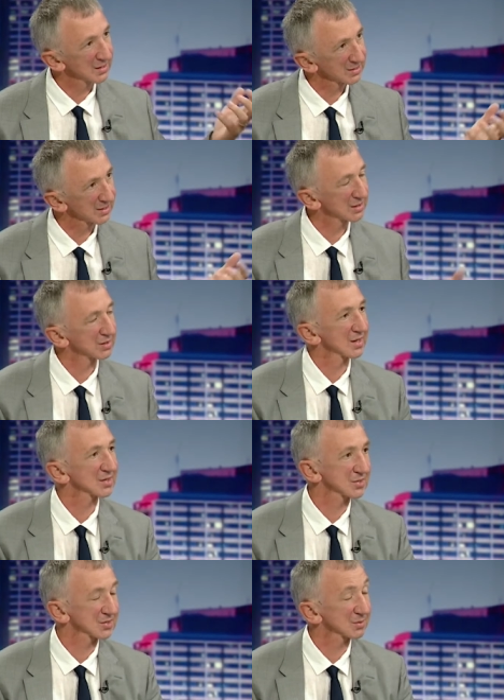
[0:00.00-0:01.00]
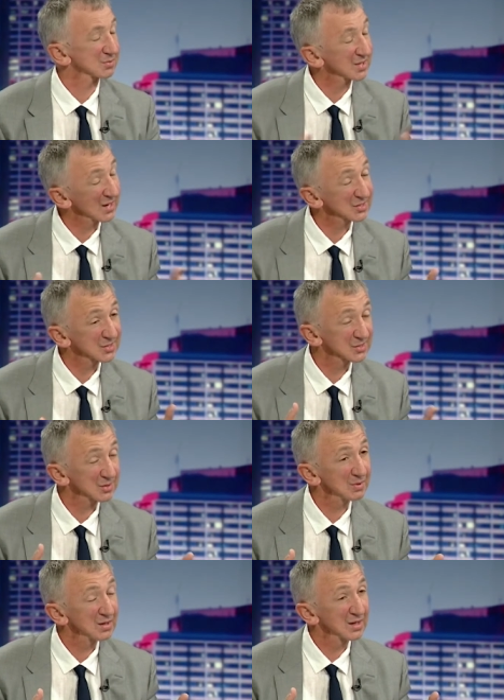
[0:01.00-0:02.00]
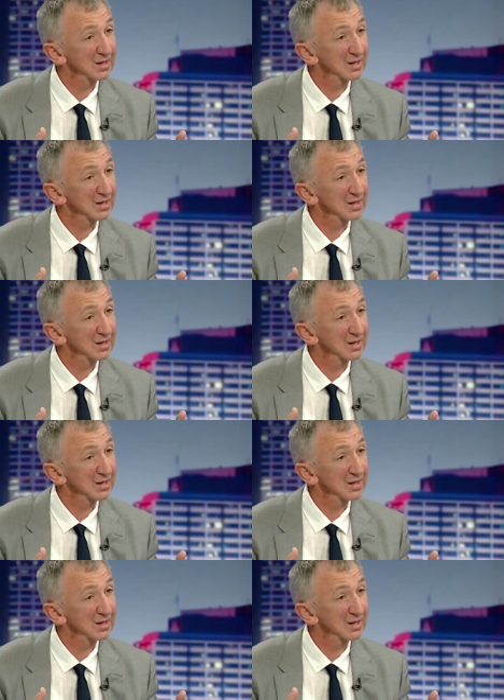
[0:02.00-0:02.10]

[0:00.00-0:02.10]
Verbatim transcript: in their systems. In our system,